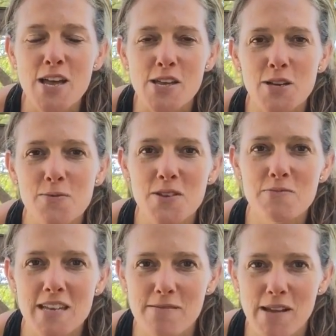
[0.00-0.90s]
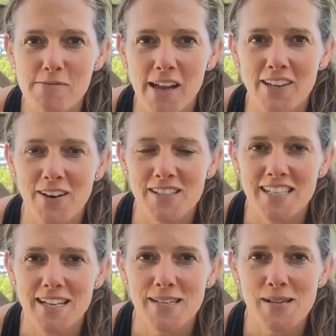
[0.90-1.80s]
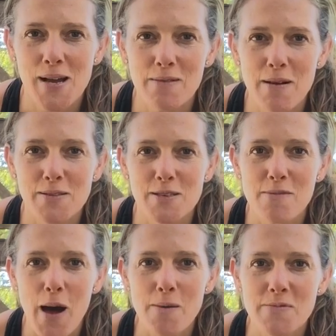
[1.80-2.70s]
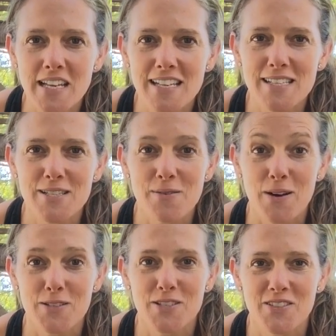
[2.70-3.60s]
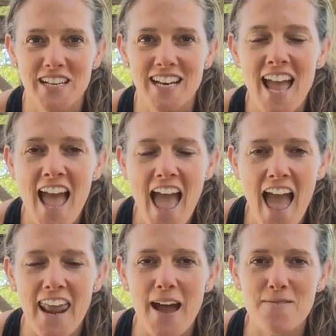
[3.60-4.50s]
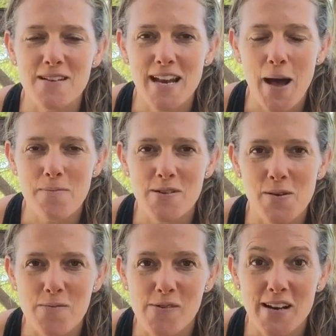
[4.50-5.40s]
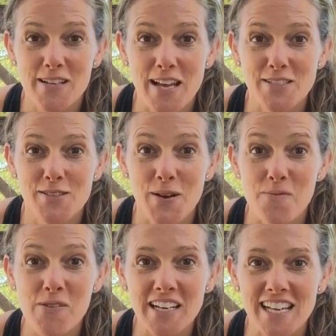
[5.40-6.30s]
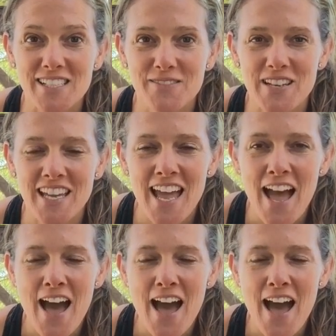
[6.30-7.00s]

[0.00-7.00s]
You're with me in my backyard today to talk about some updates to our screen and how we're going to help incorporate it as you start Brik next week.